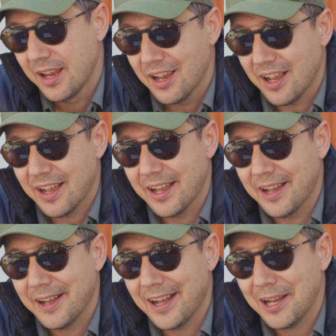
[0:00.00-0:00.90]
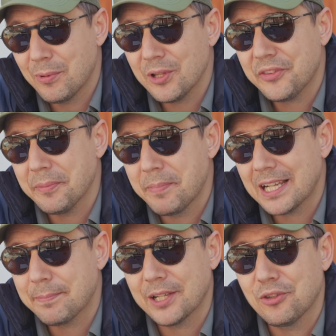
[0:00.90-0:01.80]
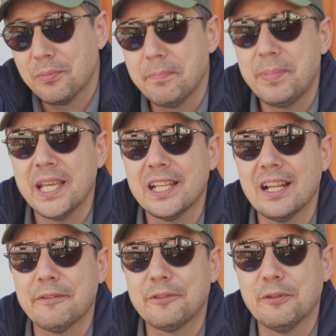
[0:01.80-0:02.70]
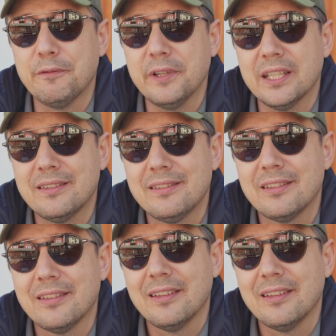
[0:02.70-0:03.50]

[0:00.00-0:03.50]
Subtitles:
I want the backpack to be big enough to fit